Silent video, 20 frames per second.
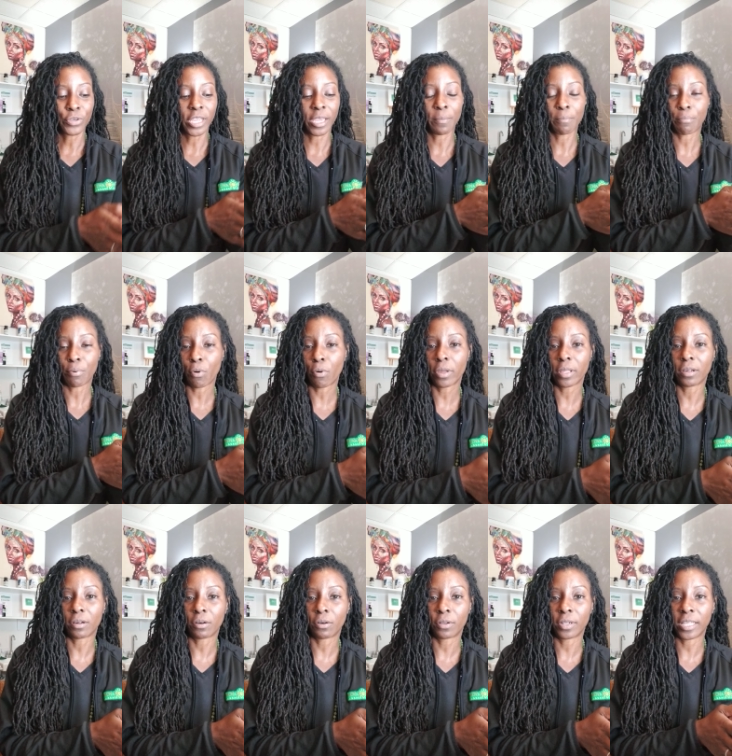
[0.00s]
can
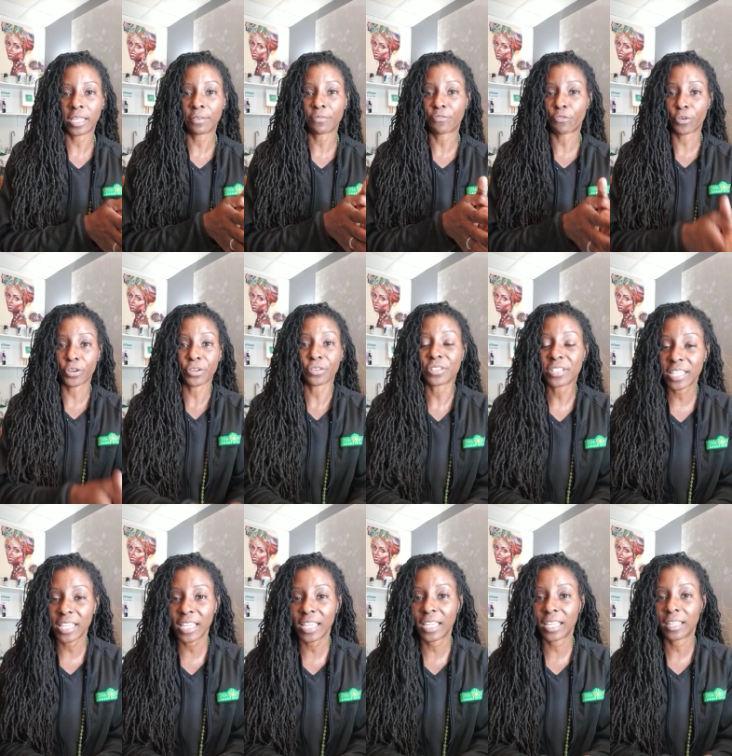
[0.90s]
boil it for your
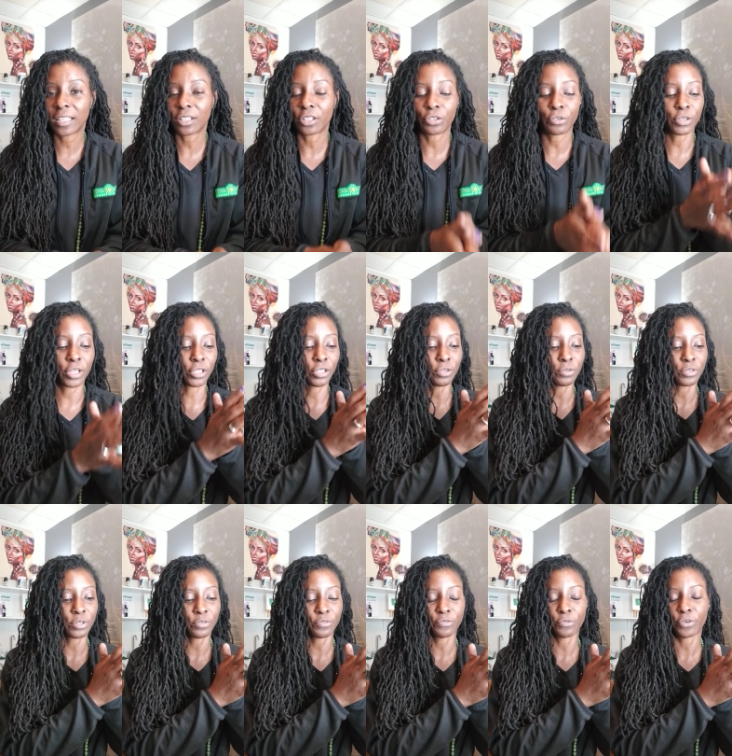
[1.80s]
tea. You can
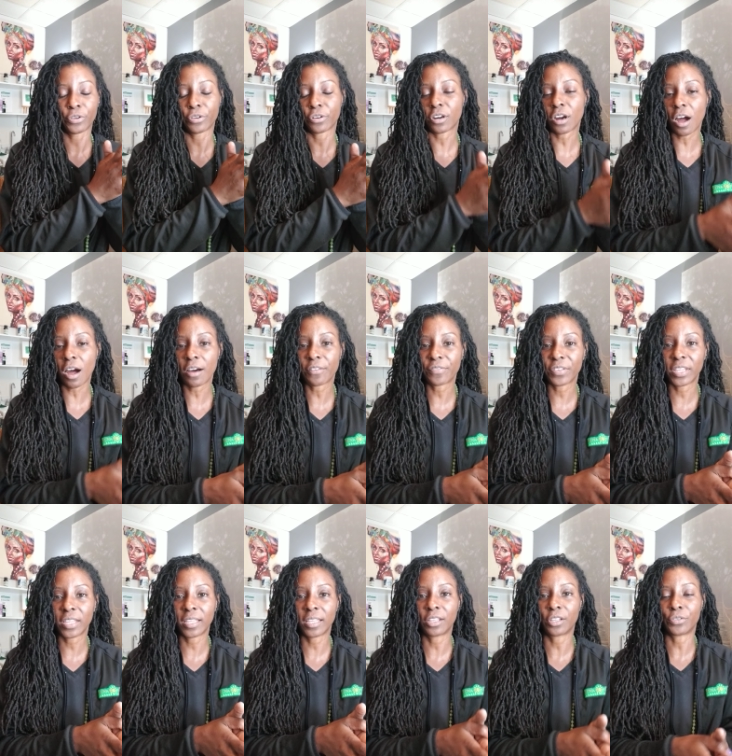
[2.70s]
use it for your
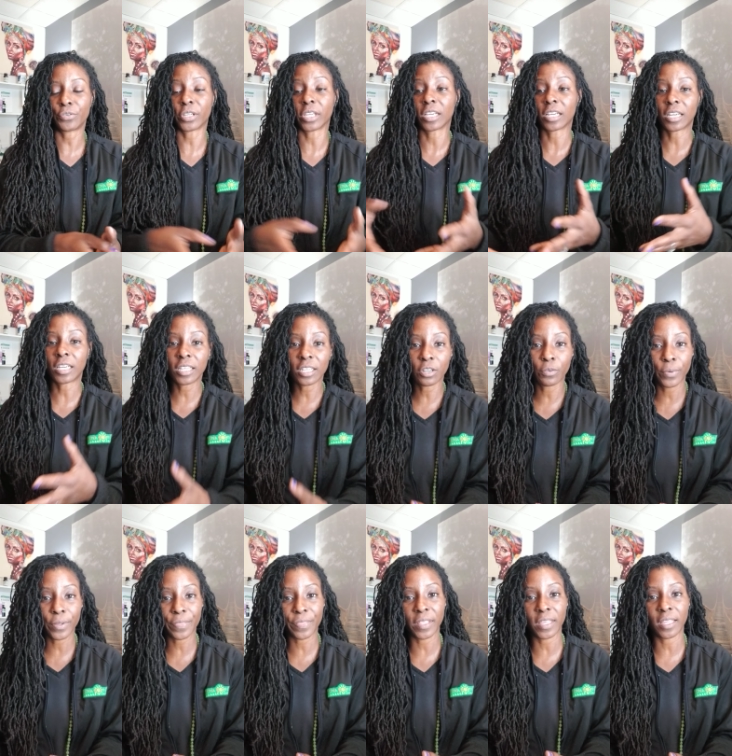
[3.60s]
coffee. You can cook
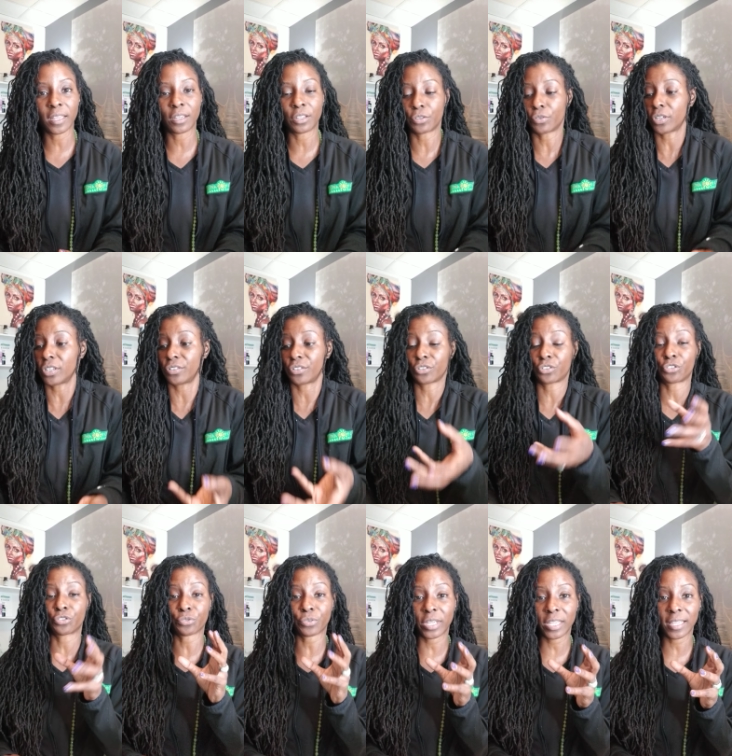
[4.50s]
with it. You can just
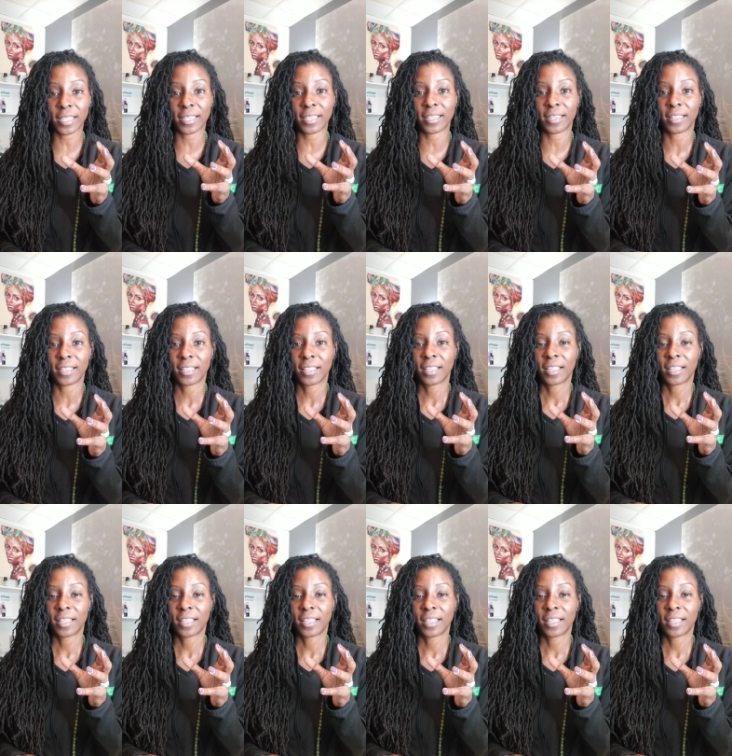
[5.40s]
drink it.